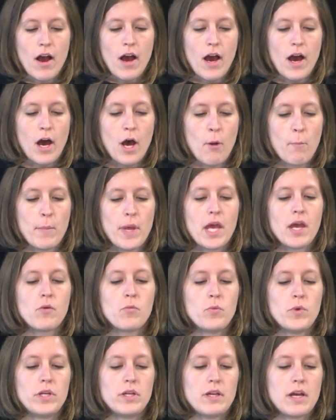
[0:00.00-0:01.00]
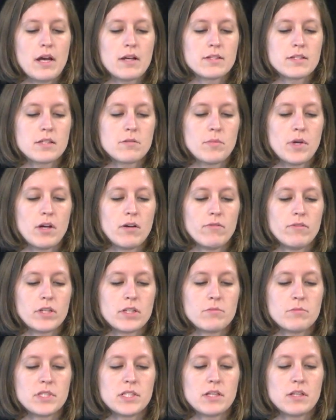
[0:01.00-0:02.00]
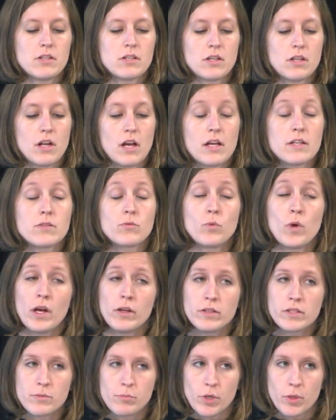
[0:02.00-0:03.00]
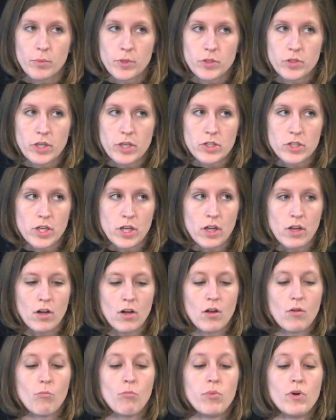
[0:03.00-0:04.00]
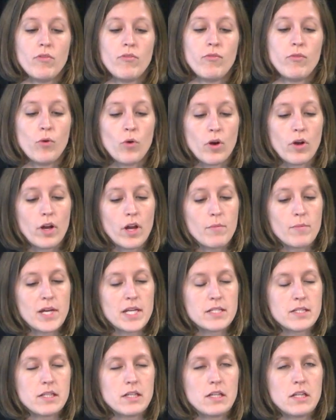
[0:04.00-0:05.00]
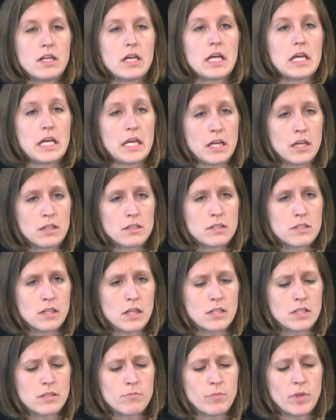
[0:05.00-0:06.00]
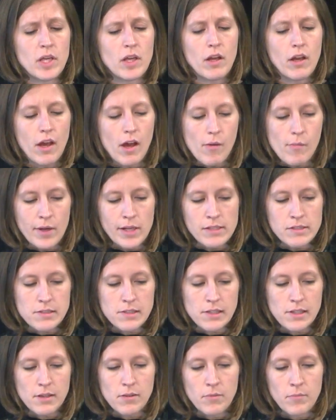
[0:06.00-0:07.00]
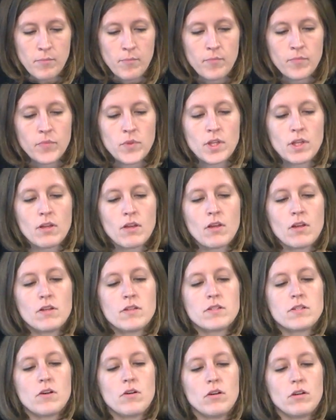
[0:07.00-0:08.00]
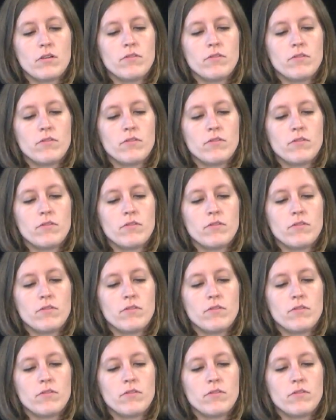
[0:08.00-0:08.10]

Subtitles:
And we asked about victimization as well as perpetration before MIT and since being at MIT. So I'll